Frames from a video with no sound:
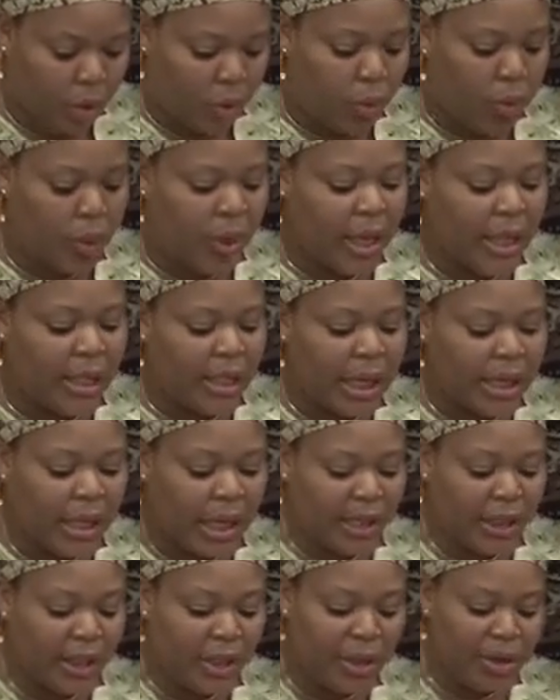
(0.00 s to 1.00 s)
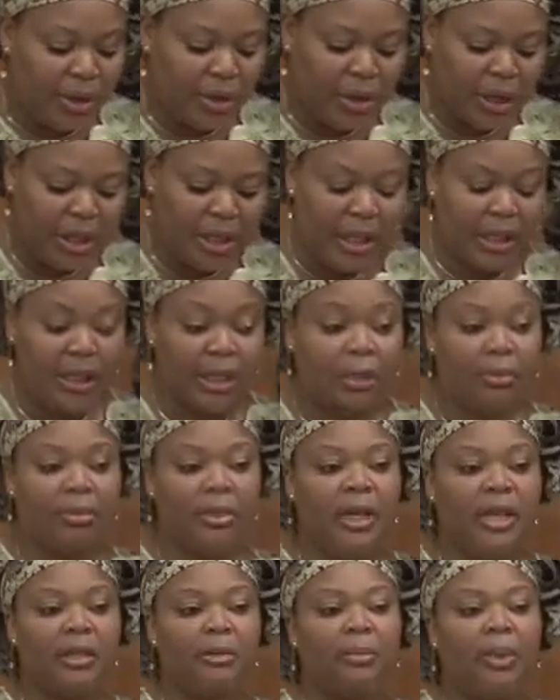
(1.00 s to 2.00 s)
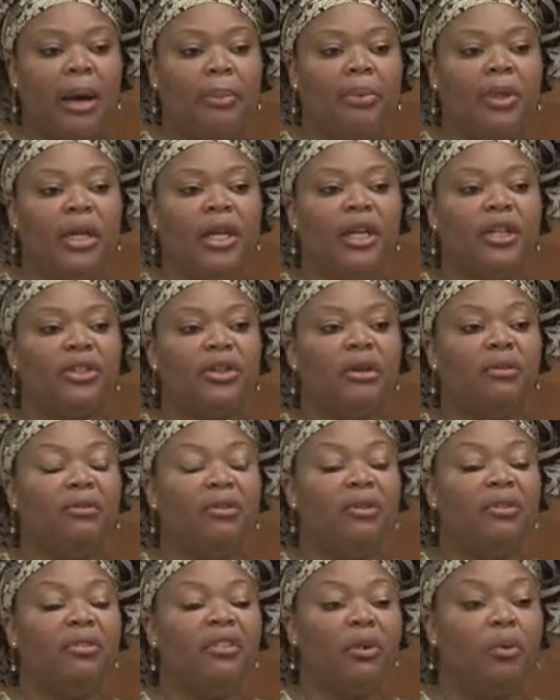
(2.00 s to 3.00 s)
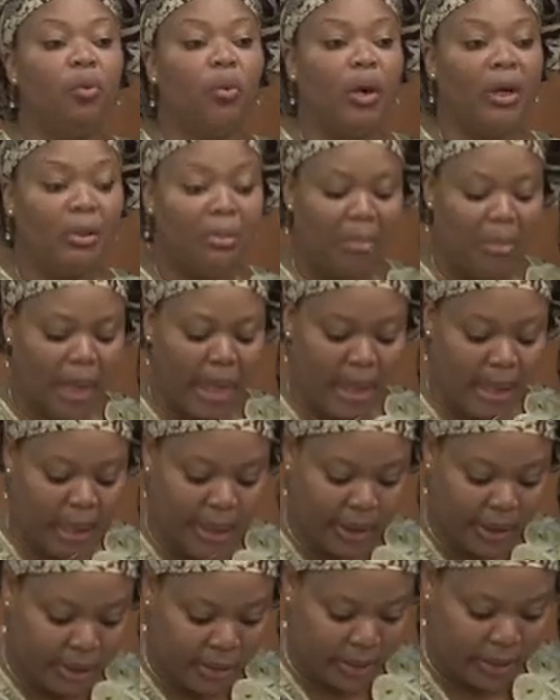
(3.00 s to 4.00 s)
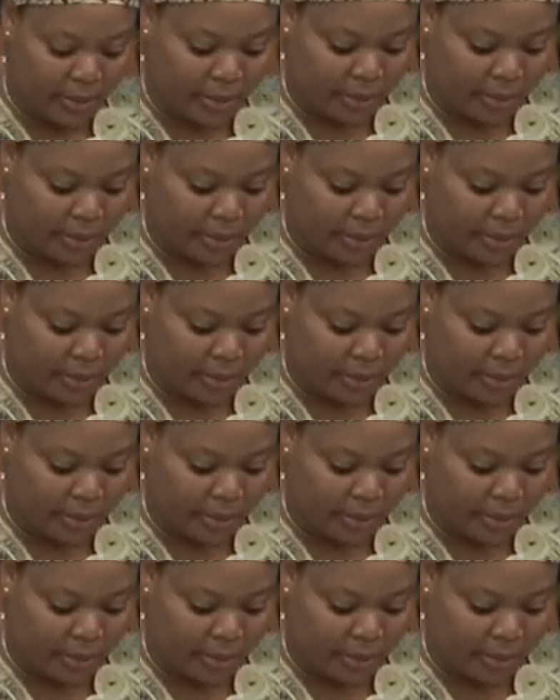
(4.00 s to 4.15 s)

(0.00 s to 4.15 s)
created an internally displaced population of over 1 million,